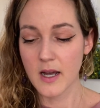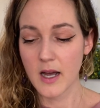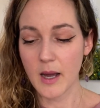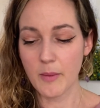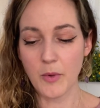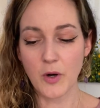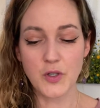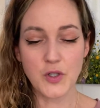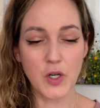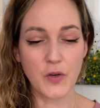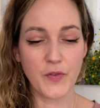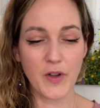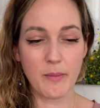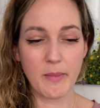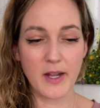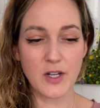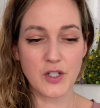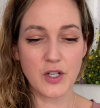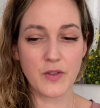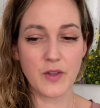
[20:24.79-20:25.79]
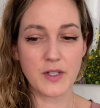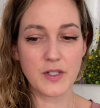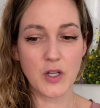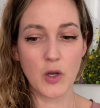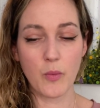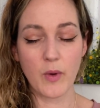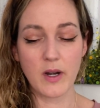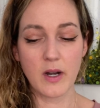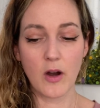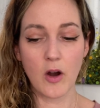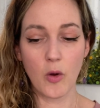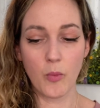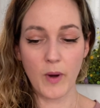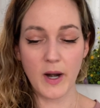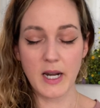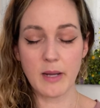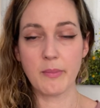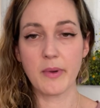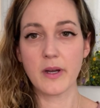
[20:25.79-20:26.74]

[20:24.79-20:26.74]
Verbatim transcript: I'm not sure if I mentioned this already,